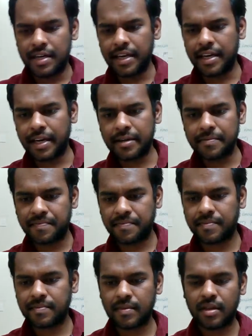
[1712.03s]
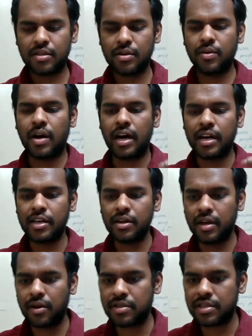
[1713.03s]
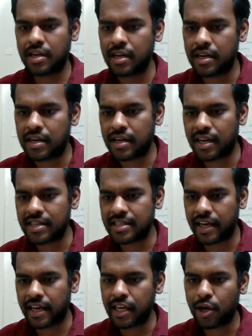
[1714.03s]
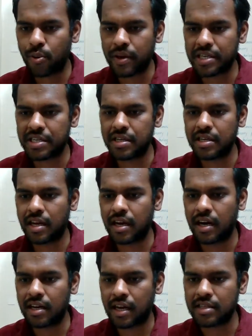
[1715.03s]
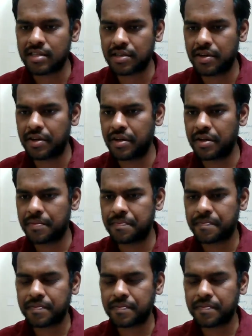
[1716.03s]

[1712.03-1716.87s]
Okay, so are your doubts cleared? Is any question unanswered?